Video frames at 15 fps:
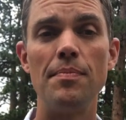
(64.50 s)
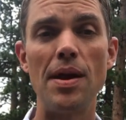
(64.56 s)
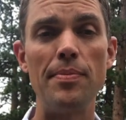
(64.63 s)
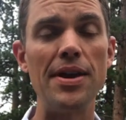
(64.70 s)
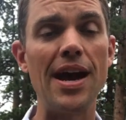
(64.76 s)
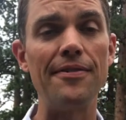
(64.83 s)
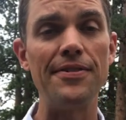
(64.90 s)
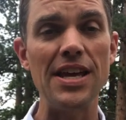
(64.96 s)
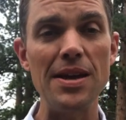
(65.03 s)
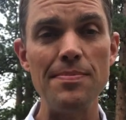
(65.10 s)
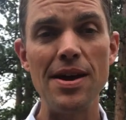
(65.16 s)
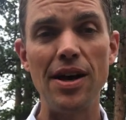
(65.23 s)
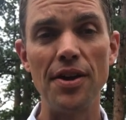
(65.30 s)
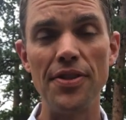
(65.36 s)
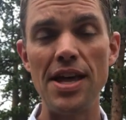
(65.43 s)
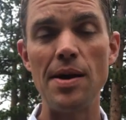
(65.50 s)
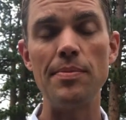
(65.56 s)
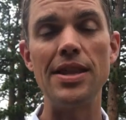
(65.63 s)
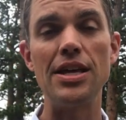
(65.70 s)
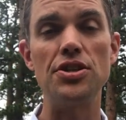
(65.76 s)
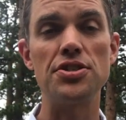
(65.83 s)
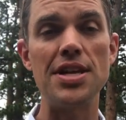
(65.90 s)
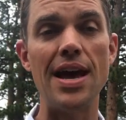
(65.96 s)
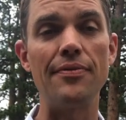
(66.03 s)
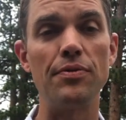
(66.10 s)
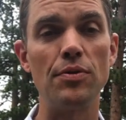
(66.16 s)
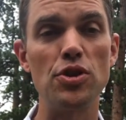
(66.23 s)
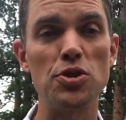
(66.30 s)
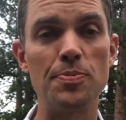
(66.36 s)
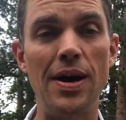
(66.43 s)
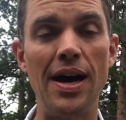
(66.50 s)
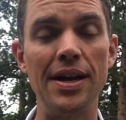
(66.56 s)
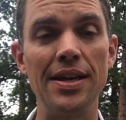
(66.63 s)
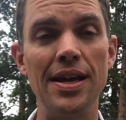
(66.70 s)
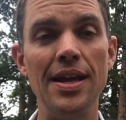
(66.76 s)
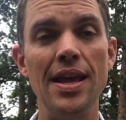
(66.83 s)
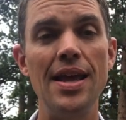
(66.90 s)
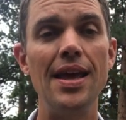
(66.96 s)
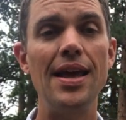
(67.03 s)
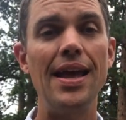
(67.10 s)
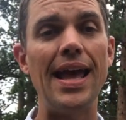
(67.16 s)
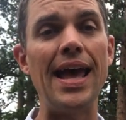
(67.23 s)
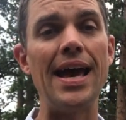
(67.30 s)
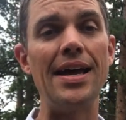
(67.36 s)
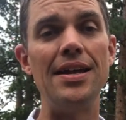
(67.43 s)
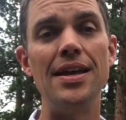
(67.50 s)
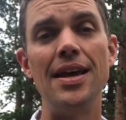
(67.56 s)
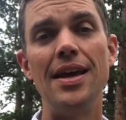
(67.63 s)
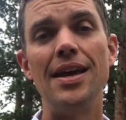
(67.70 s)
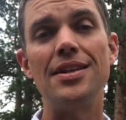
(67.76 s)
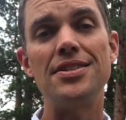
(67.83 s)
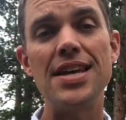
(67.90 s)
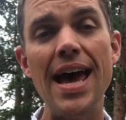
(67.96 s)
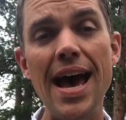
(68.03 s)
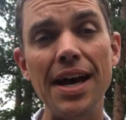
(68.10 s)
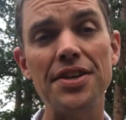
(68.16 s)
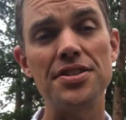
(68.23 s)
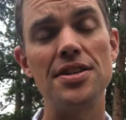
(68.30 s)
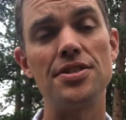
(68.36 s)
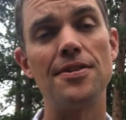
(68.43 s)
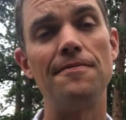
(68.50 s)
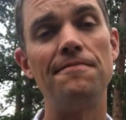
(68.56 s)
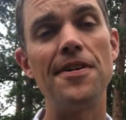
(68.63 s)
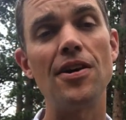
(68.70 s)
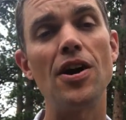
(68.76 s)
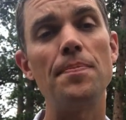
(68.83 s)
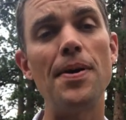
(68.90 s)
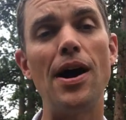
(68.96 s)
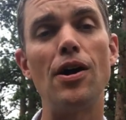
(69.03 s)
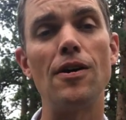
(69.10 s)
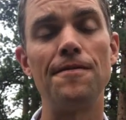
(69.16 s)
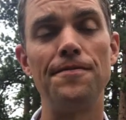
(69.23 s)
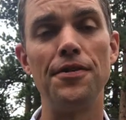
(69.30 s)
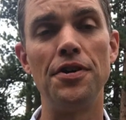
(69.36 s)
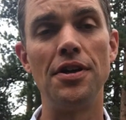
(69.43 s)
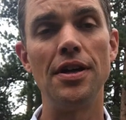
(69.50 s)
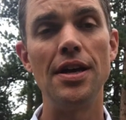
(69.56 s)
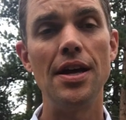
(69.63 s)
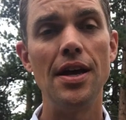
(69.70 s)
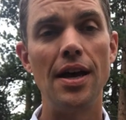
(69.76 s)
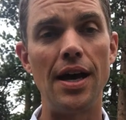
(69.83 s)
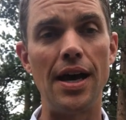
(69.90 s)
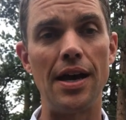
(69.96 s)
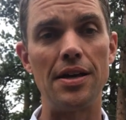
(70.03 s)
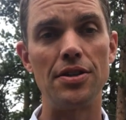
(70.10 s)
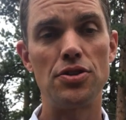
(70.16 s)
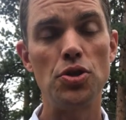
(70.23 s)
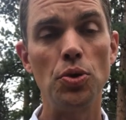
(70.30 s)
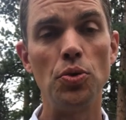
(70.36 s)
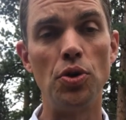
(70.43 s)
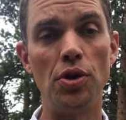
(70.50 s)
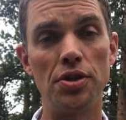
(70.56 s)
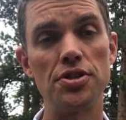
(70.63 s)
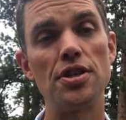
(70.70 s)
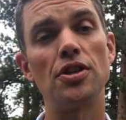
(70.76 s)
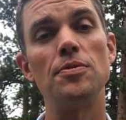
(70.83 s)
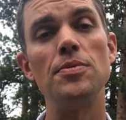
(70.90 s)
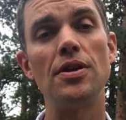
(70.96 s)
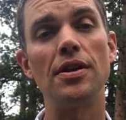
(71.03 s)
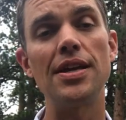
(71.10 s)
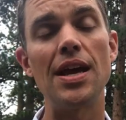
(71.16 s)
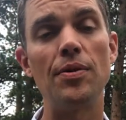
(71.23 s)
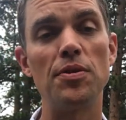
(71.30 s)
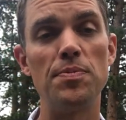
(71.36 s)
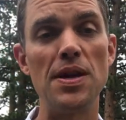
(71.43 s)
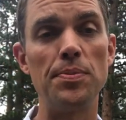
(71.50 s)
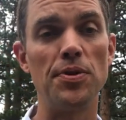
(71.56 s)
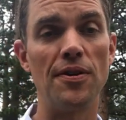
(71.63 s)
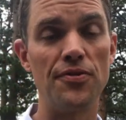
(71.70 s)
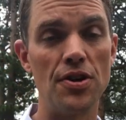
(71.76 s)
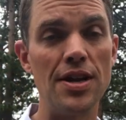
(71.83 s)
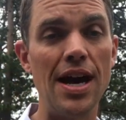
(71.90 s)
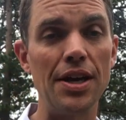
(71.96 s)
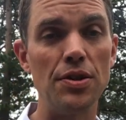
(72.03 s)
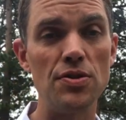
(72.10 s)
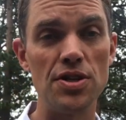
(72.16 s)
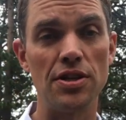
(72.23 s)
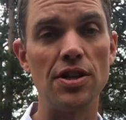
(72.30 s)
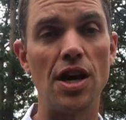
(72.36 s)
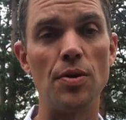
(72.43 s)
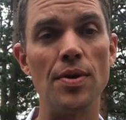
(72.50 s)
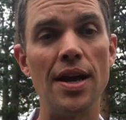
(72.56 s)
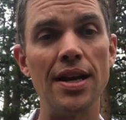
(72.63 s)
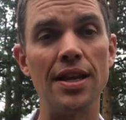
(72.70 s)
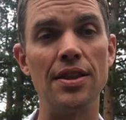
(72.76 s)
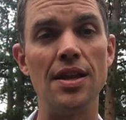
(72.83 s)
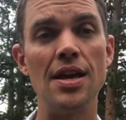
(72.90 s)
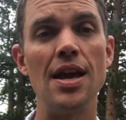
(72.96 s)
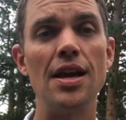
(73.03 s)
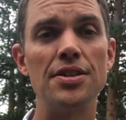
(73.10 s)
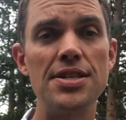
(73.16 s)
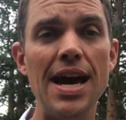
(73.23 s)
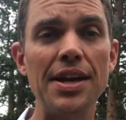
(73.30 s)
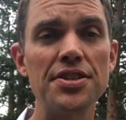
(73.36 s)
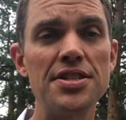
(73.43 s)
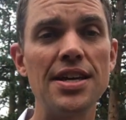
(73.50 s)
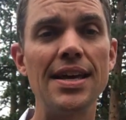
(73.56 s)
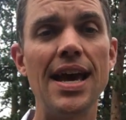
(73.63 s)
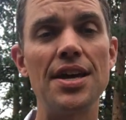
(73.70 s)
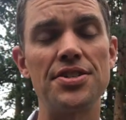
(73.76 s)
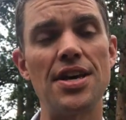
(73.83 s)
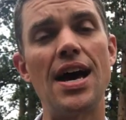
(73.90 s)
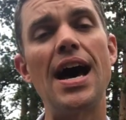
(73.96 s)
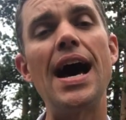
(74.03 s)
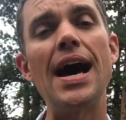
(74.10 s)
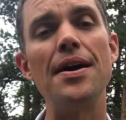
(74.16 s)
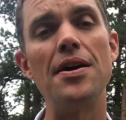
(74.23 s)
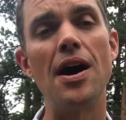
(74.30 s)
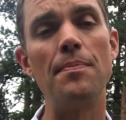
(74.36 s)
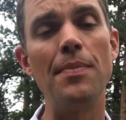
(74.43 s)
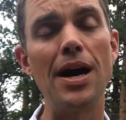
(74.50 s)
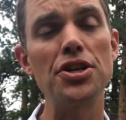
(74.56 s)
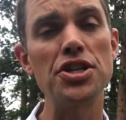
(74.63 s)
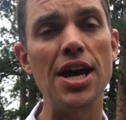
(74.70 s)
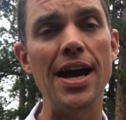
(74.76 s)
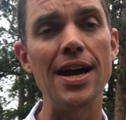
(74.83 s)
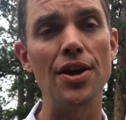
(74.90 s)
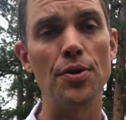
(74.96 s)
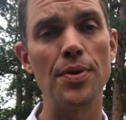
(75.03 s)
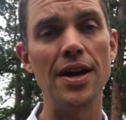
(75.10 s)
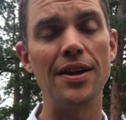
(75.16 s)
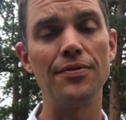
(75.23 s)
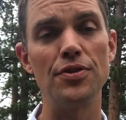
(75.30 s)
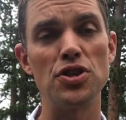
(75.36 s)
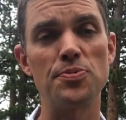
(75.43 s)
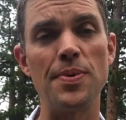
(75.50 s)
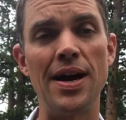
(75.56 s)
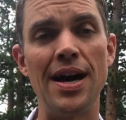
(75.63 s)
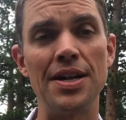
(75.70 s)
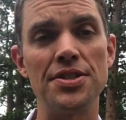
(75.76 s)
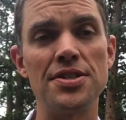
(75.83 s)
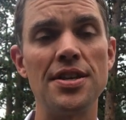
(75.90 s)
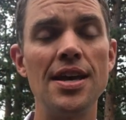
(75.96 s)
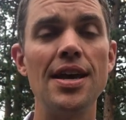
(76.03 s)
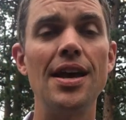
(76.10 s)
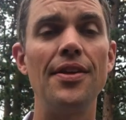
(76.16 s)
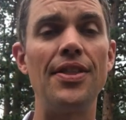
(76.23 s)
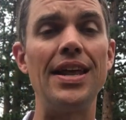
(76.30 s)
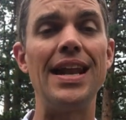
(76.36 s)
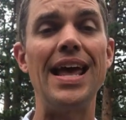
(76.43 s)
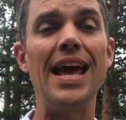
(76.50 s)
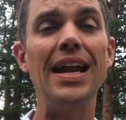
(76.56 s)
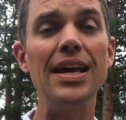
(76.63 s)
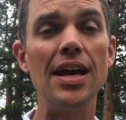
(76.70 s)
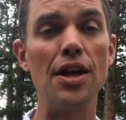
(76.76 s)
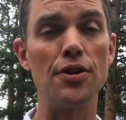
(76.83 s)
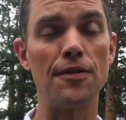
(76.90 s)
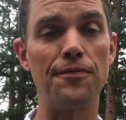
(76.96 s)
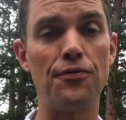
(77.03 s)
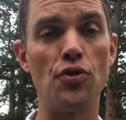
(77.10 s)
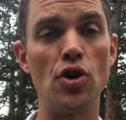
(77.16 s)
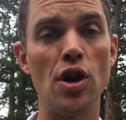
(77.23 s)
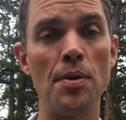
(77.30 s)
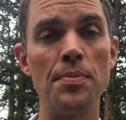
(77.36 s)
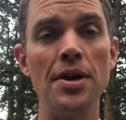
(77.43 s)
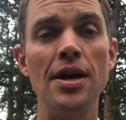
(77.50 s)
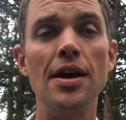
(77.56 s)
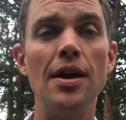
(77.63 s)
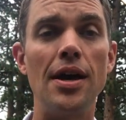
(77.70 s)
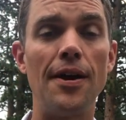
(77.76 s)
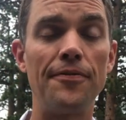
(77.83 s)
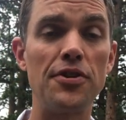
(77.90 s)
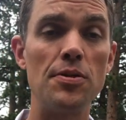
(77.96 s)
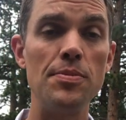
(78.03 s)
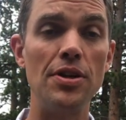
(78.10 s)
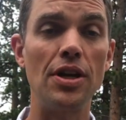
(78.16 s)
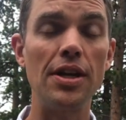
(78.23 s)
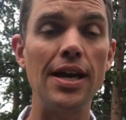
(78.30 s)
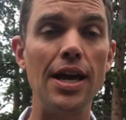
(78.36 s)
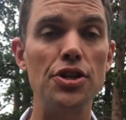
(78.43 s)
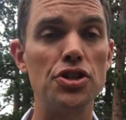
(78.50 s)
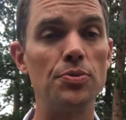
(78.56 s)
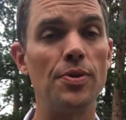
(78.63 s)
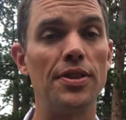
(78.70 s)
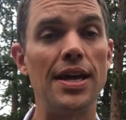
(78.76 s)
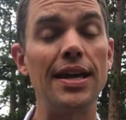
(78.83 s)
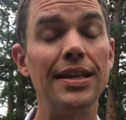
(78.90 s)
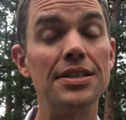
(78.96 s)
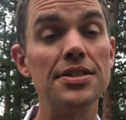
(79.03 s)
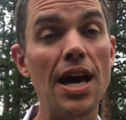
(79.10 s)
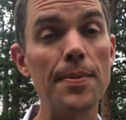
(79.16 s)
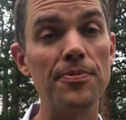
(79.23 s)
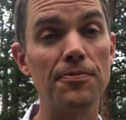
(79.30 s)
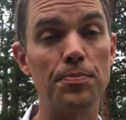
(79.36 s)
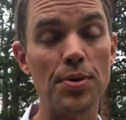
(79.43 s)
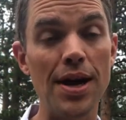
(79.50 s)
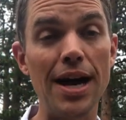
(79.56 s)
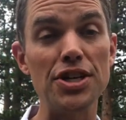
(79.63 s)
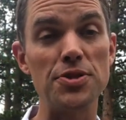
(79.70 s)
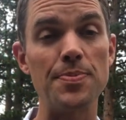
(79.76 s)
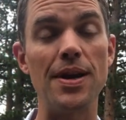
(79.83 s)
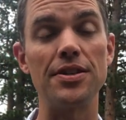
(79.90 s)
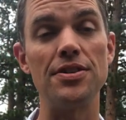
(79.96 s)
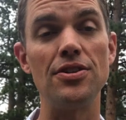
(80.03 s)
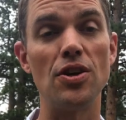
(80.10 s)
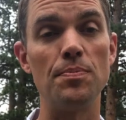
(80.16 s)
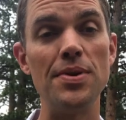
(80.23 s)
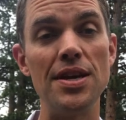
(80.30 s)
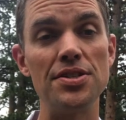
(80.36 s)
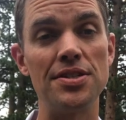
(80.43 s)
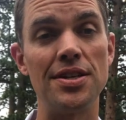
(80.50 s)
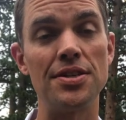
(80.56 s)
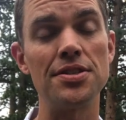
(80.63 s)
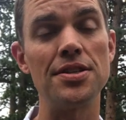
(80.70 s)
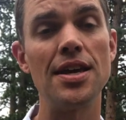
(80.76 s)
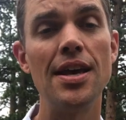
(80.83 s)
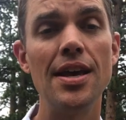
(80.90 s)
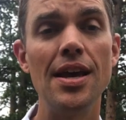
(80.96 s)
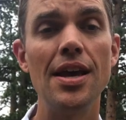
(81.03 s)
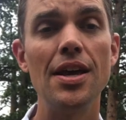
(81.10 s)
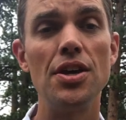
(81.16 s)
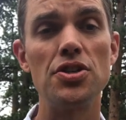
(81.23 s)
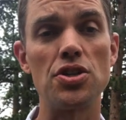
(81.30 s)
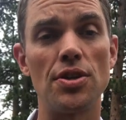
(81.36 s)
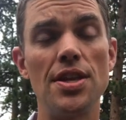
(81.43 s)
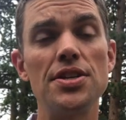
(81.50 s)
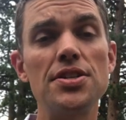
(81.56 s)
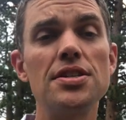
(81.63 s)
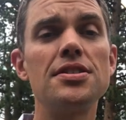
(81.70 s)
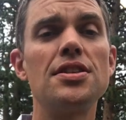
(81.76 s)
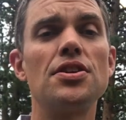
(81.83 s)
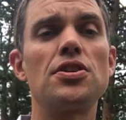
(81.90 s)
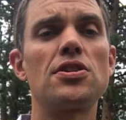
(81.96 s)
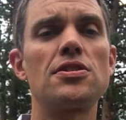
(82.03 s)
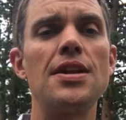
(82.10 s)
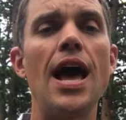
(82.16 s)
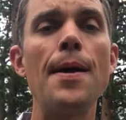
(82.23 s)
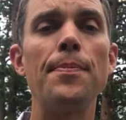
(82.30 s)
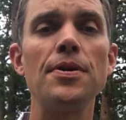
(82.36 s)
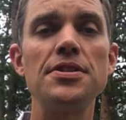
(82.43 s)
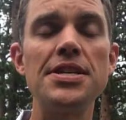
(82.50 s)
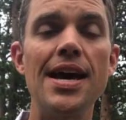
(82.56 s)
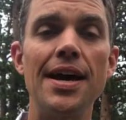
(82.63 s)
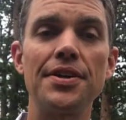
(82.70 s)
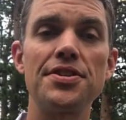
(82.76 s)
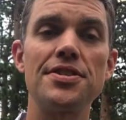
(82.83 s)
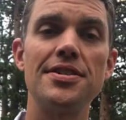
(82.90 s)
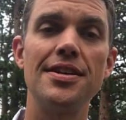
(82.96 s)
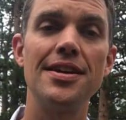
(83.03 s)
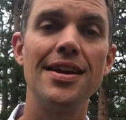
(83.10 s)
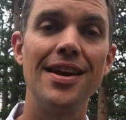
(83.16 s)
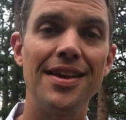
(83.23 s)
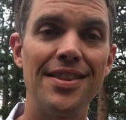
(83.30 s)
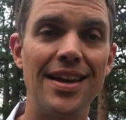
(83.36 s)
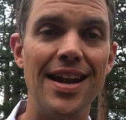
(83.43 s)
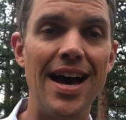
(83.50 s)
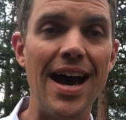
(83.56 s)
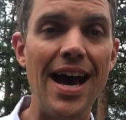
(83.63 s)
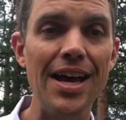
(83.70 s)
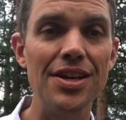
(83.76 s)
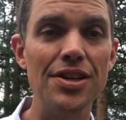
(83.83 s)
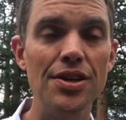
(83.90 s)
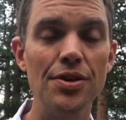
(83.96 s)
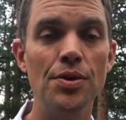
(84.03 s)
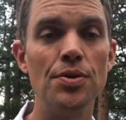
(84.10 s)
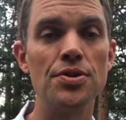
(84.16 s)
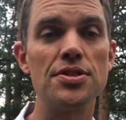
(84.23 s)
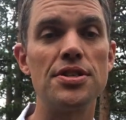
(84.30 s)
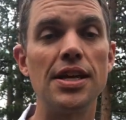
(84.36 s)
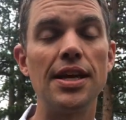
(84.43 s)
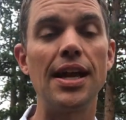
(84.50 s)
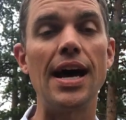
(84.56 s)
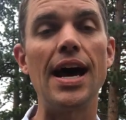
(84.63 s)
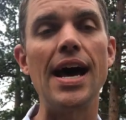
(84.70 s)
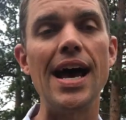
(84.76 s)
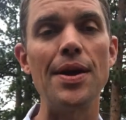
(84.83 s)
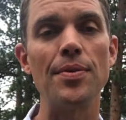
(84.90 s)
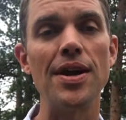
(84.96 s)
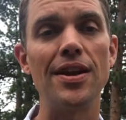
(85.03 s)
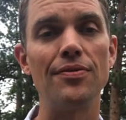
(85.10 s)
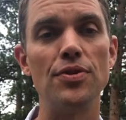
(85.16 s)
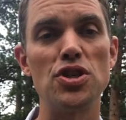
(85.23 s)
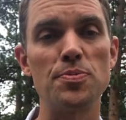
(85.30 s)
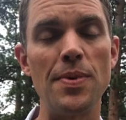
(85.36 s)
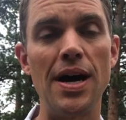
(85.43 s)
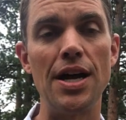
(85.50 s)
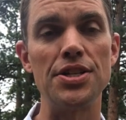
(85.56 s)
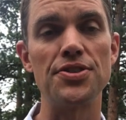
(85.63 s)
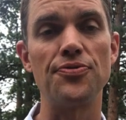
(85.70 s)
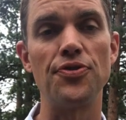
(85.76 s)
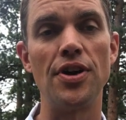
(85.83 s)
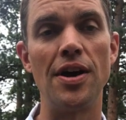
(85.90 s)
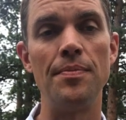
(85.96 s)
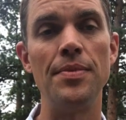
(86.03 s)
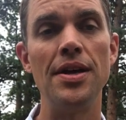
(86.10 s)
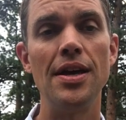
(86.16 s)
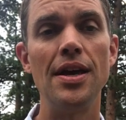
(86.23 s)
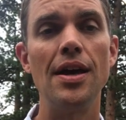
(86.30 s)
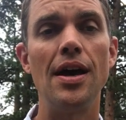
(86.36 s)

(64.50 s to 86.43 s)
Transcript: Maybe I've emailed them and they just haven't responded. And text is a very powerful tool to communicate with people if you're not using it already. Texting has a much higher rate of response than any other form of communication with any type of prospect in your business. So this is the sniper text that I use to get a high rate of response from